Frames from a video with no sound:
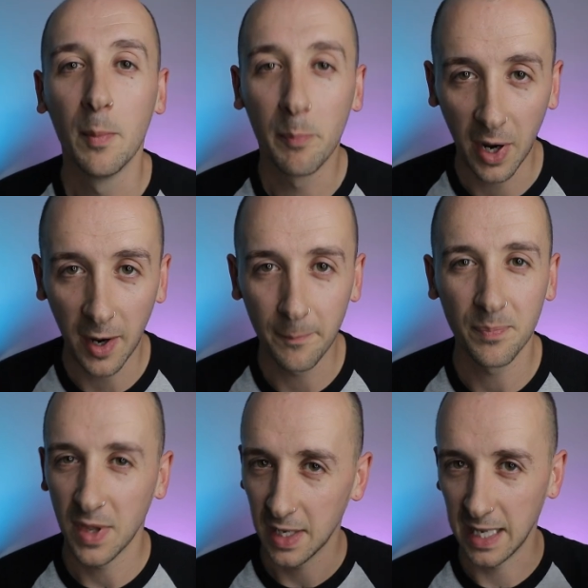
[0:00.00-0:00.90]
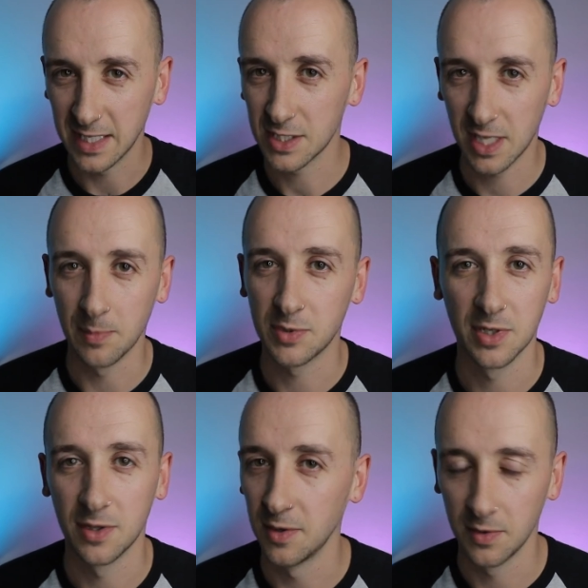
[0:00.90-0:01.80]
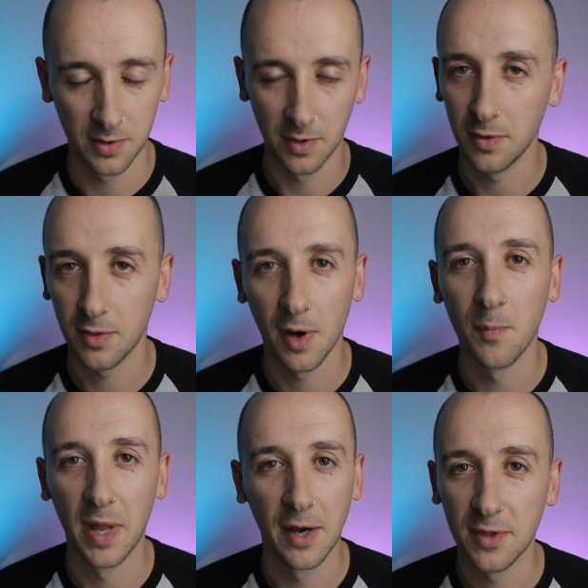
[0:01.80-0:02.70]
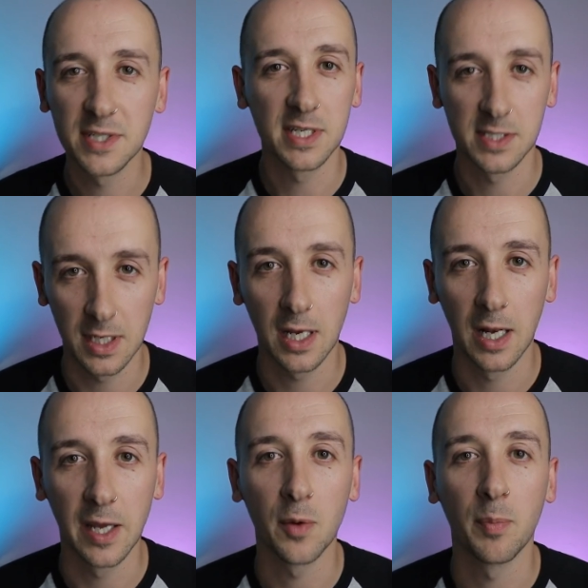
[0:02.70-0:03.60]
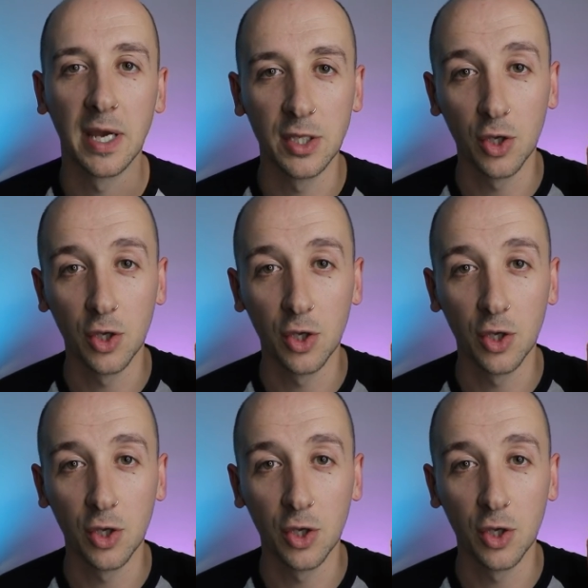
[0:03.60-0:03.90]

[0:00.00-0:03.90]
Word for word: But let's skip to the, the thumbnail. This isn't clickbait.